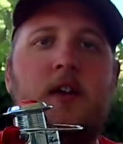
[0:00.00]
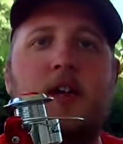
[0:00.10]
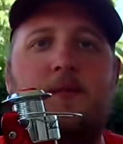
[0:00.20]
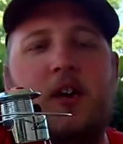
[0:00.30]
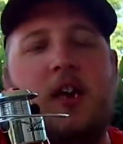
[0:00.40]

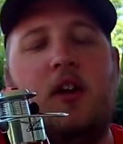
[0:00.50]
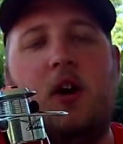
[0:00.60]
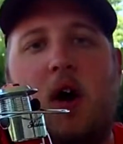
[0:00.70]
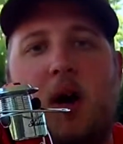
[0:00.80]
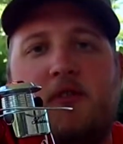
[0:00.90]
If you need to
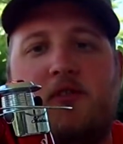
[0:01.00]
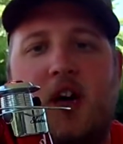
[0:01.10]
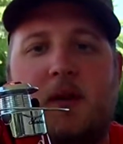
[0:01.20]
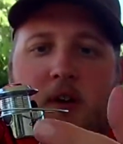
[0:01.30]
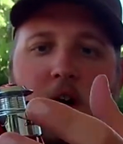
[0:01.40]
know how much
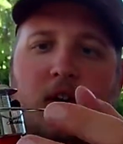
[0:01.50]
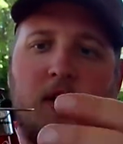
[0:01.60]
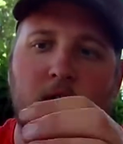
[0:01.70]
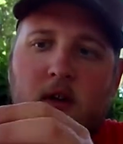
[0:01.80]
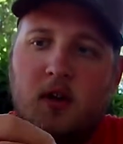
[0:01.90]
line to put on
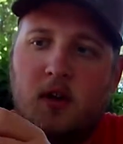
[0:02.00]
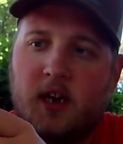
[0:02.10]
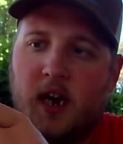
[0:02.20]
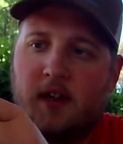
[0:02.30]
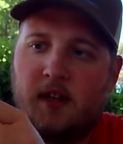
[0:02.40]
there,
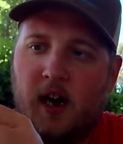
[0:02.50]
look at the